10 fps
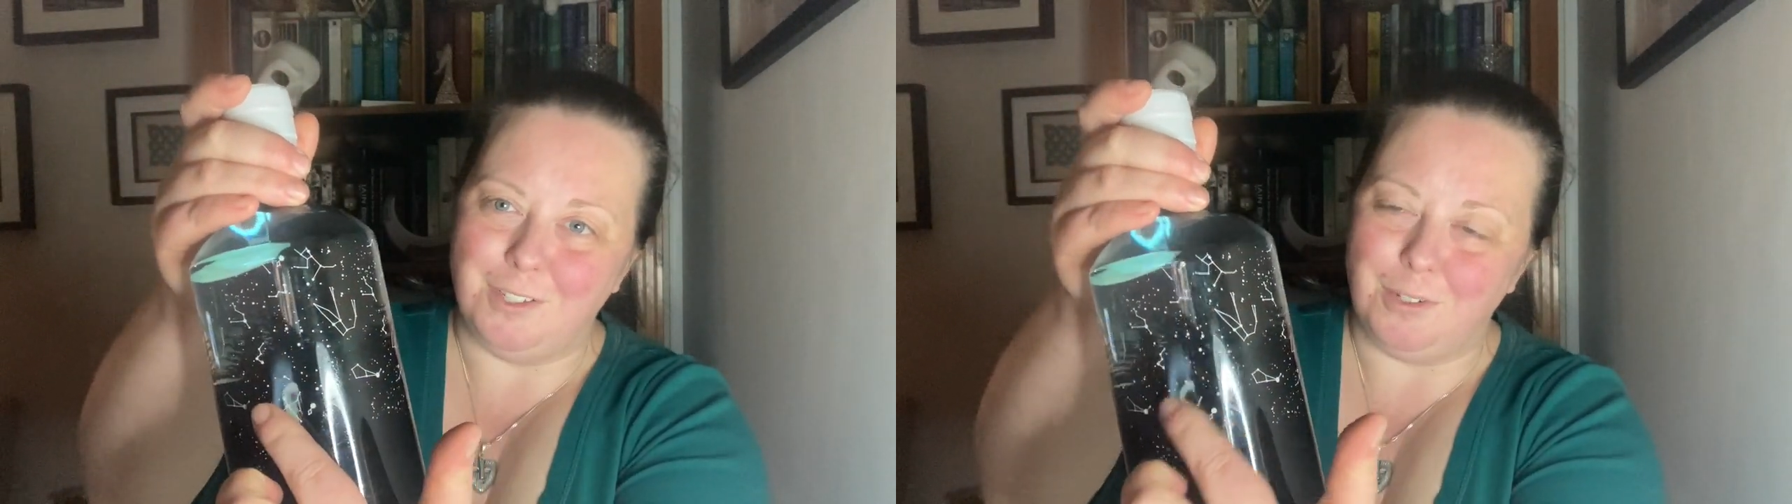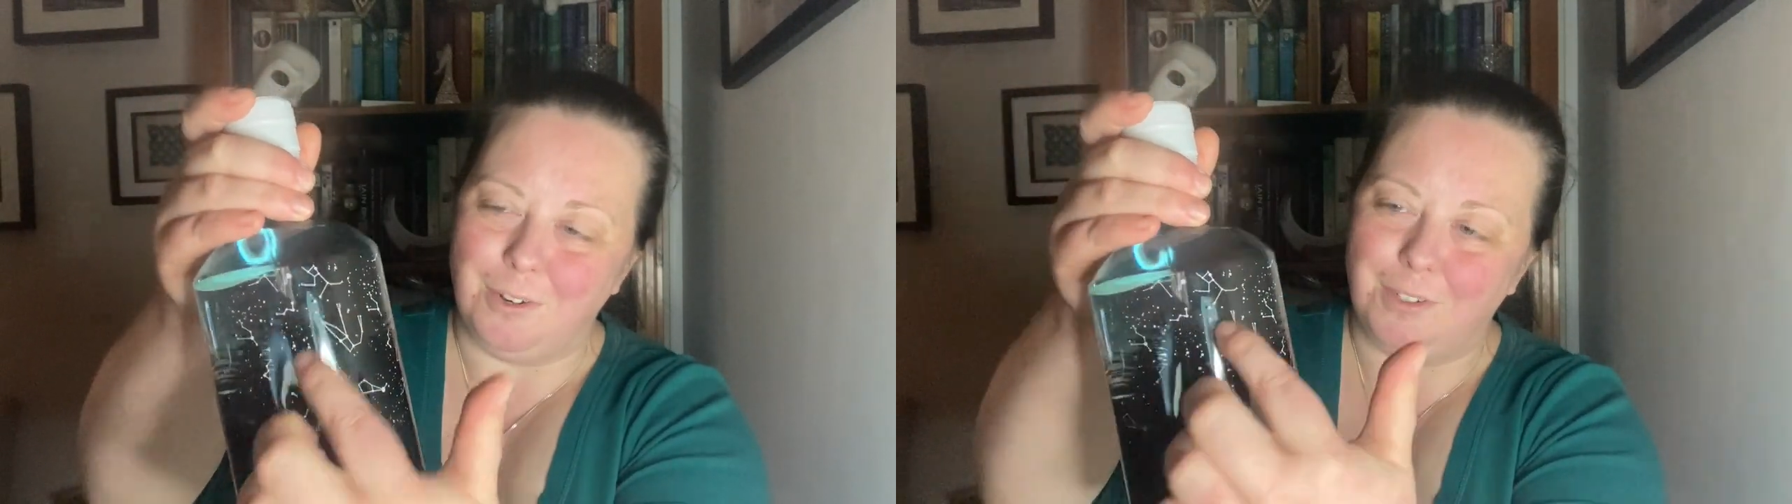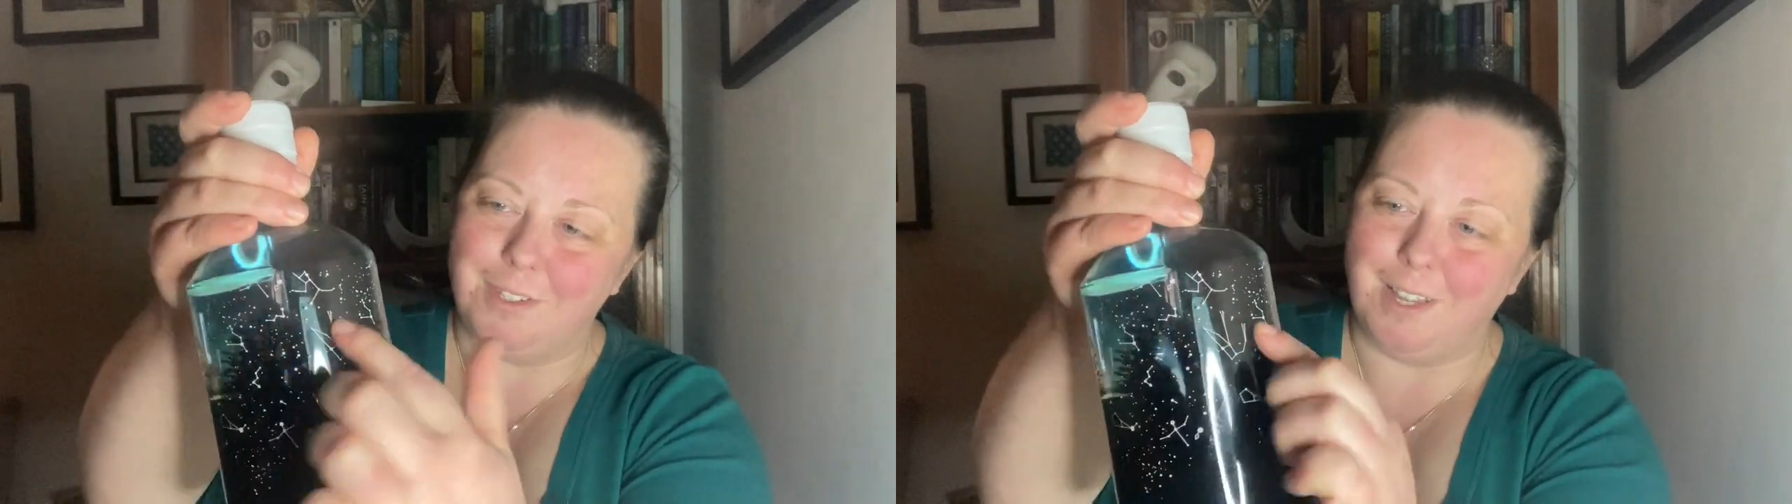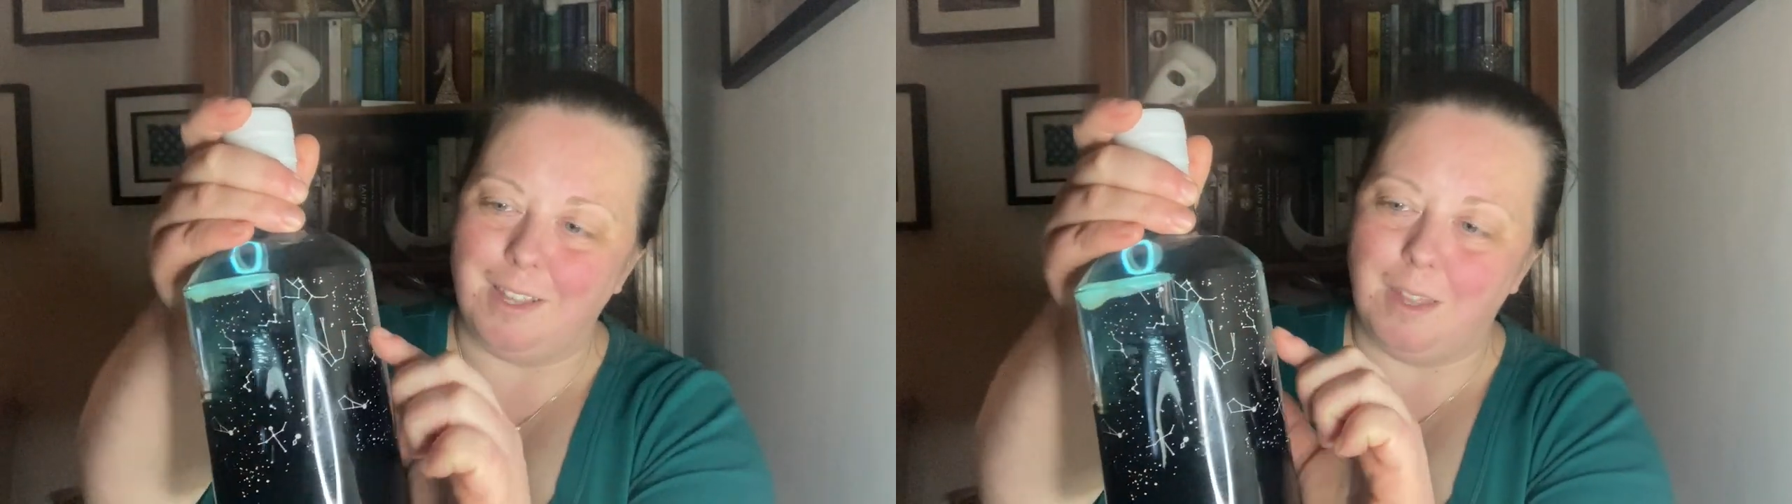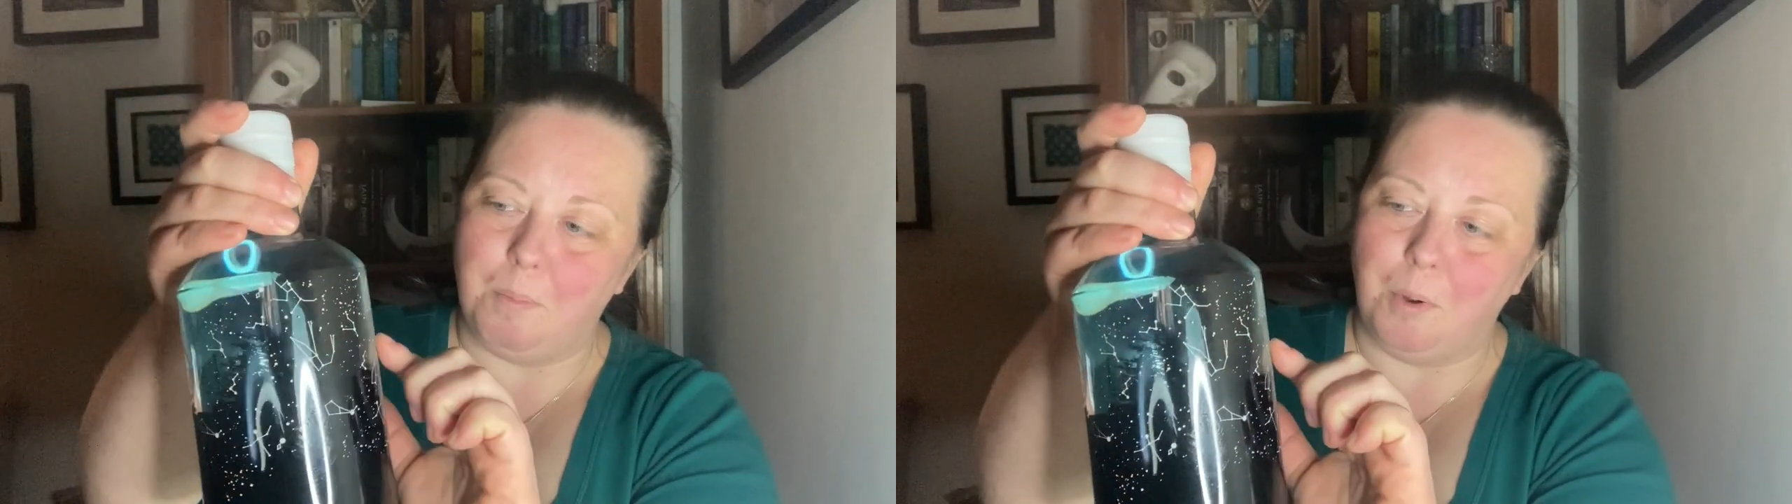on the side
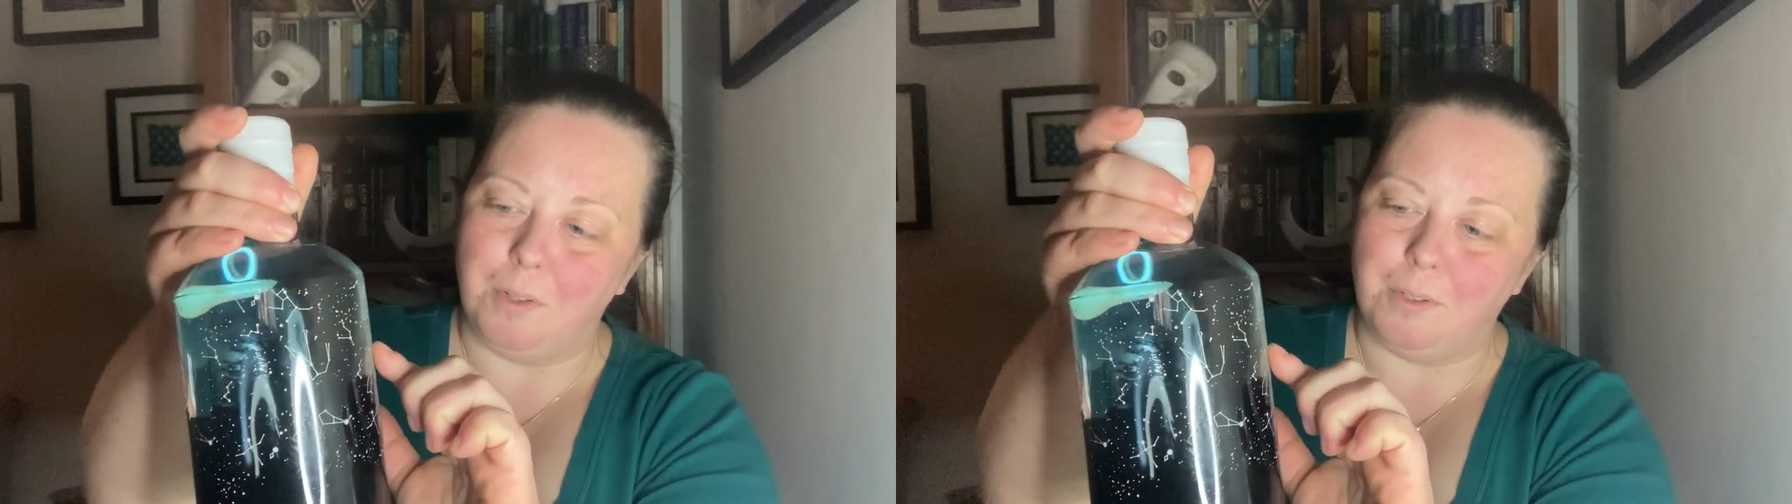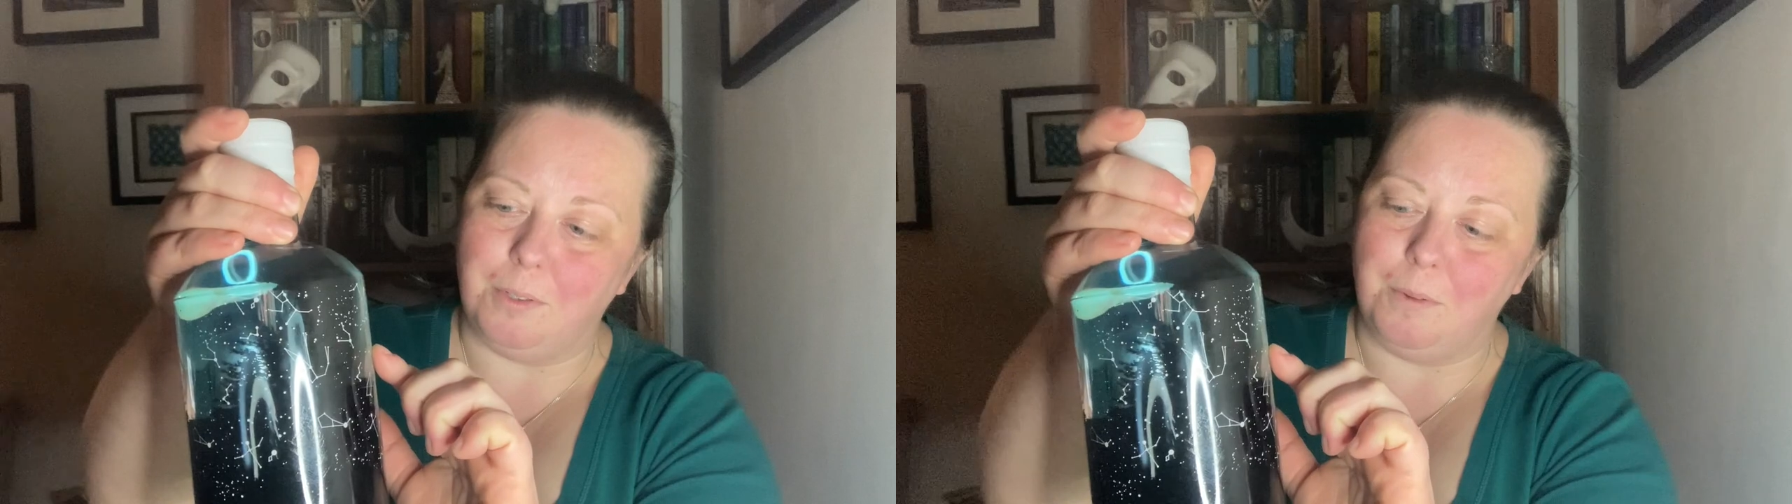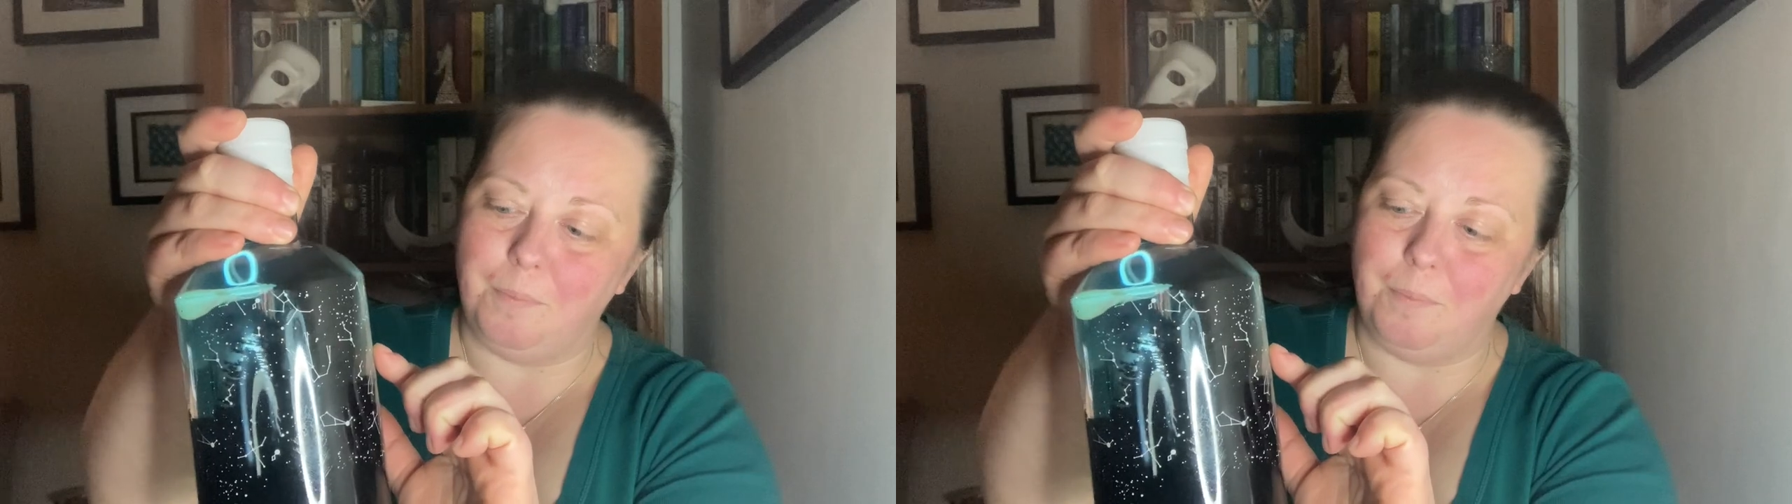of the bottle